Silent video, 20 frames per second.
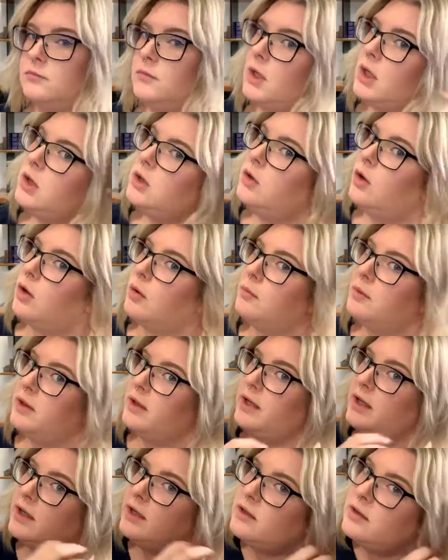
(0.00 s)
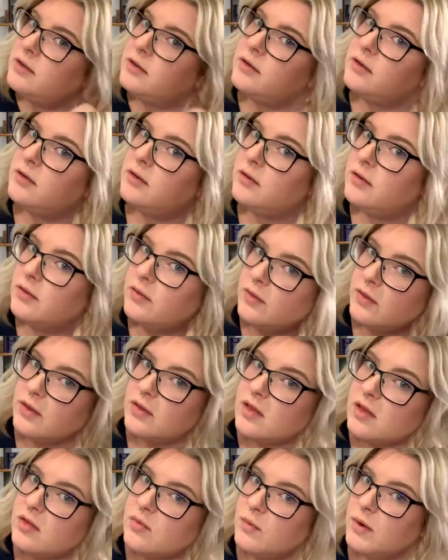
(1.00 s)
normally, this
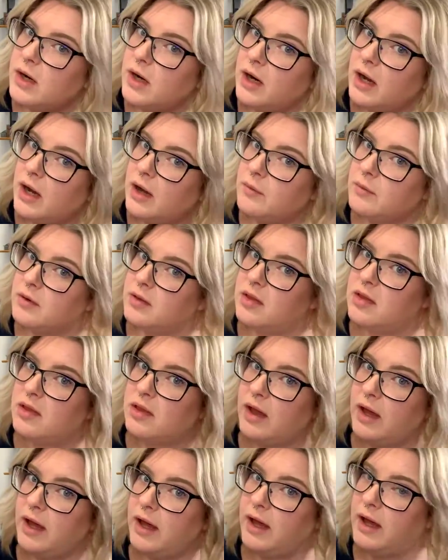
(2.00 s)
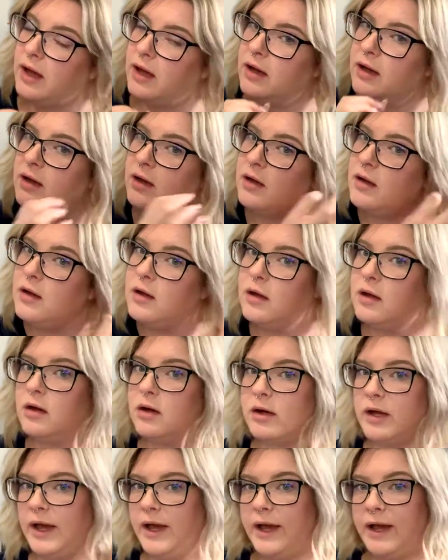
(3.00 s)
is where I would say,
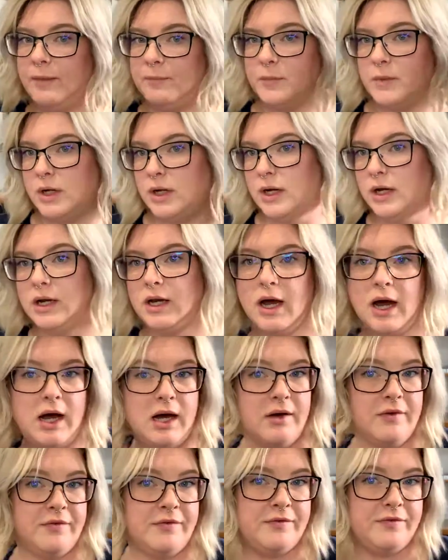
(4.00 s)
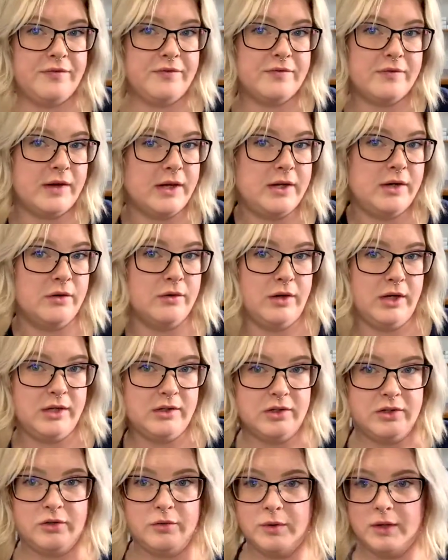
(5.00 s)
okay, I'm good enough. I don't need to
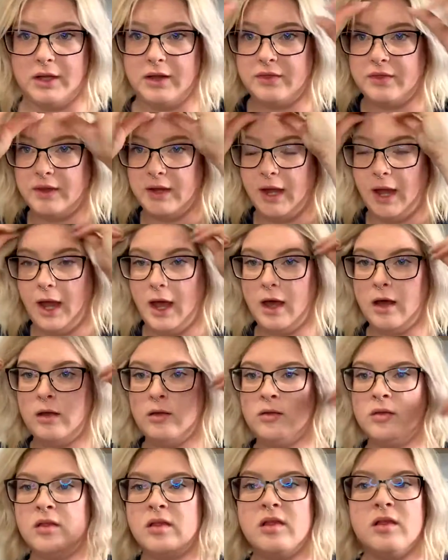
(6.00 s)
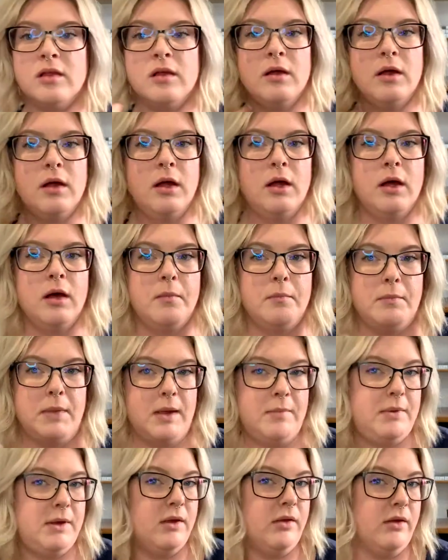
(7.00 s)
do anything else.
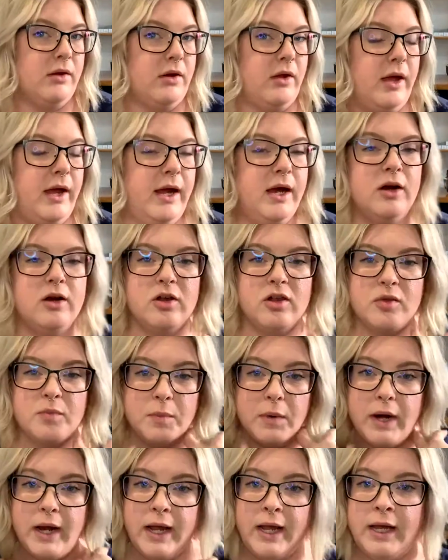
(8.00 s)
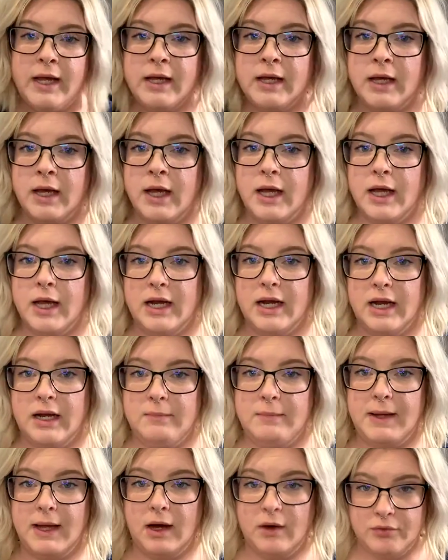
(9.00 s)
Maybe a little hairspray, and I'd
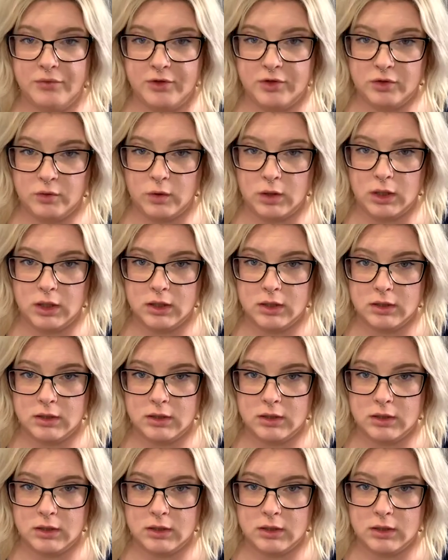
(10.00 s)
be out the door.